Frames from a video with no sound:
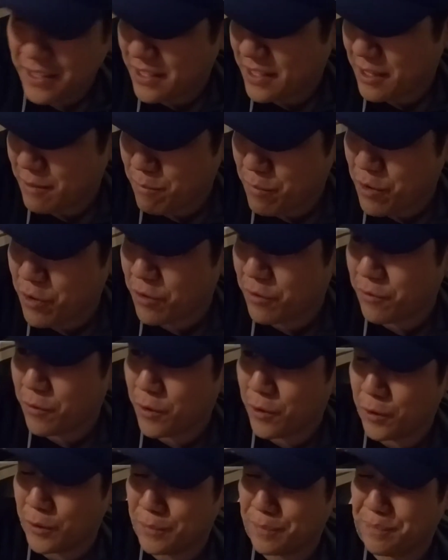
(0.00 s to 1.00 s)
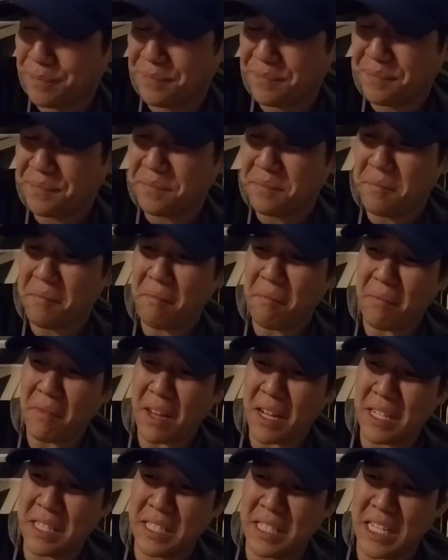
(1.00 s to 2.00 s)
the beautiful
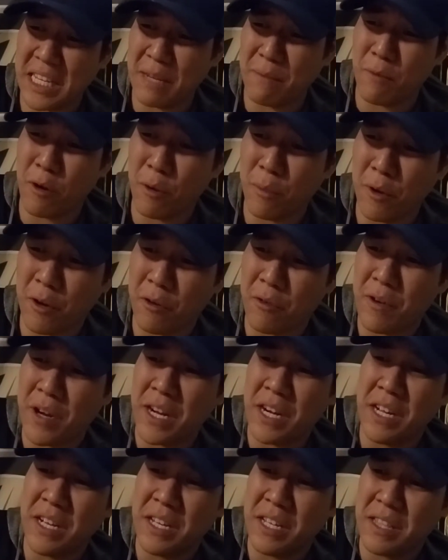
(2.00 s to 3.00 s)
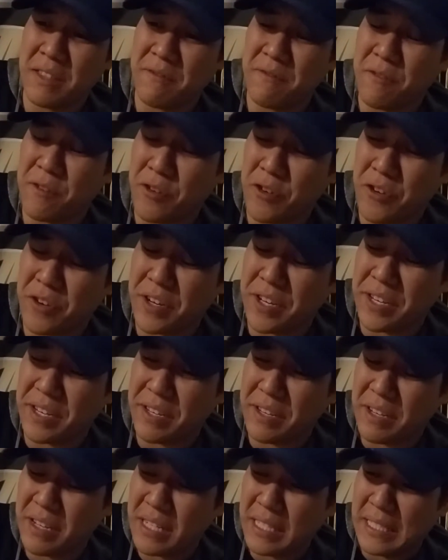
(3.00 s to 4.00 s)
T-Mobile Arena, the
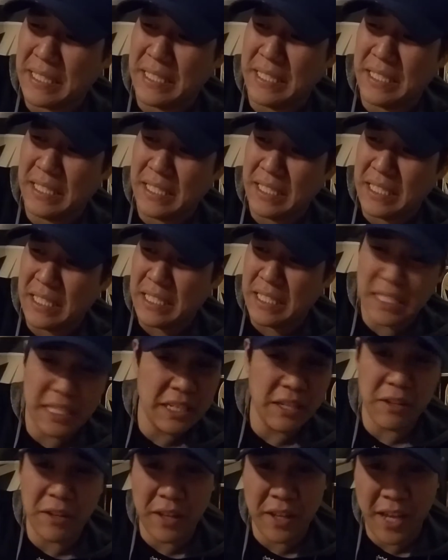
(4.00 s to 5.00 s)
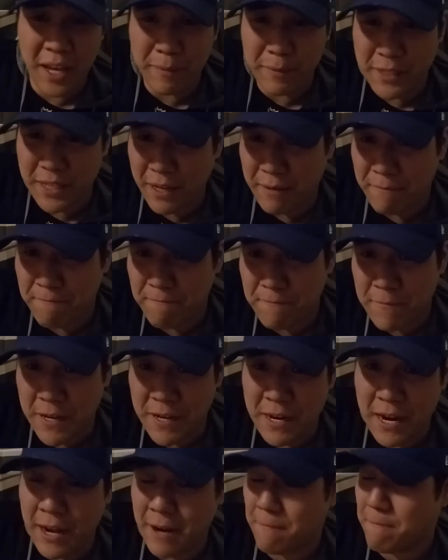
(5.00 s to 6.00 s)
fortress. Didn't go to the game tonight. Did
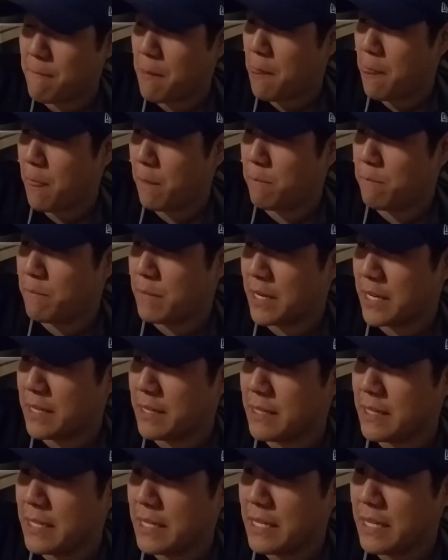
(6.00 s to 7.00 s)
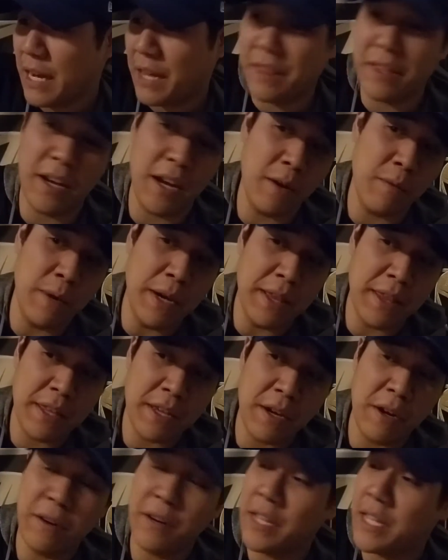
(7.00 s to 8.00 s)
not. But I thought with
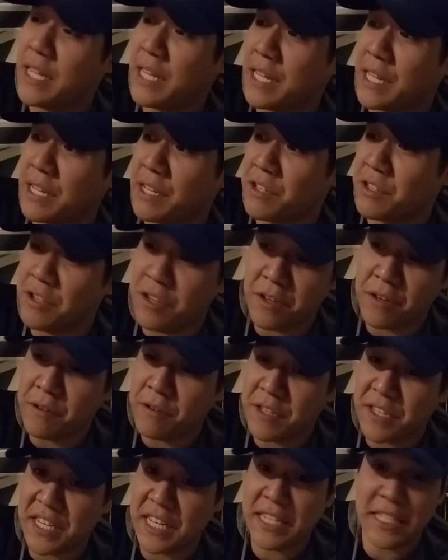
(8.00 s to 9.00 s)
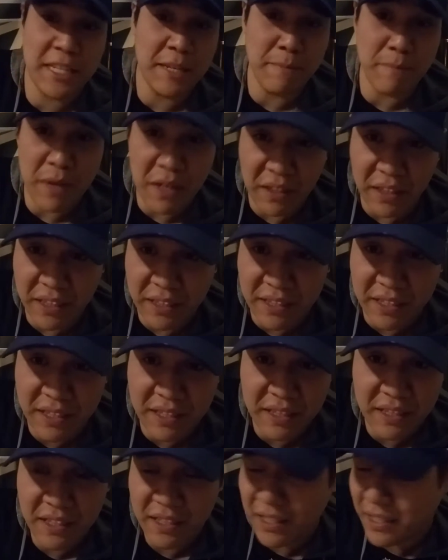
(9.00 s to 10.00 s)
Cody Eakin's new sexy mullet
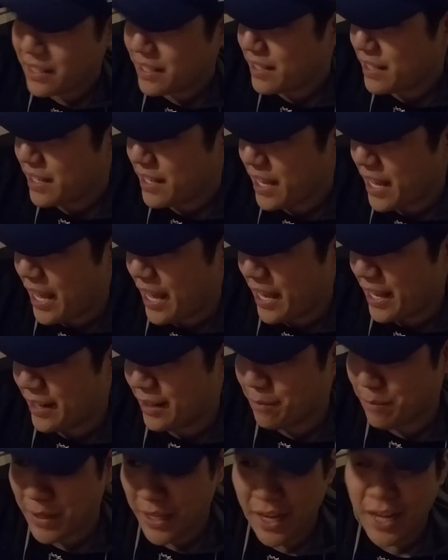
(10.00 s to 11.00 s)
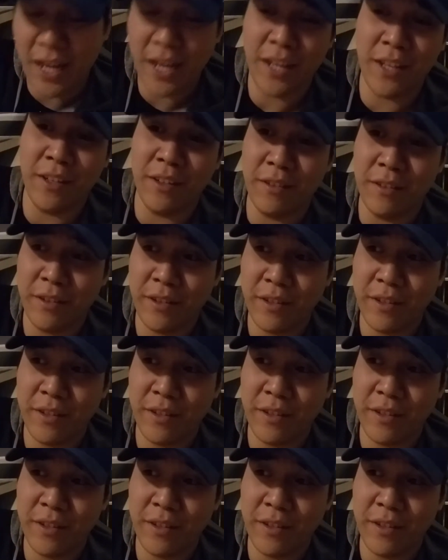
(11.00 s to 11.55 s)
and behind